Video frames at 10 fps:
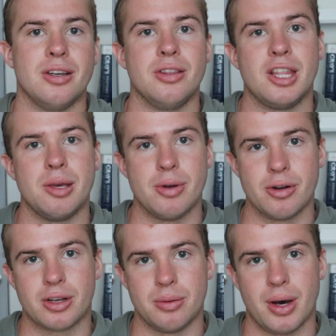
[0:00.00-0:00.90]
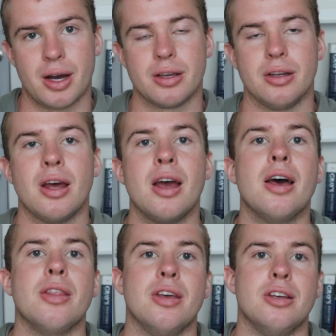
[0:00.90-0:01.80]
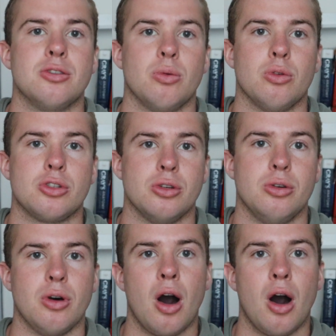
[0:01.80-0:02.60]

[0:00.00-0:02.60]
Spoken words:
in the American market, there's also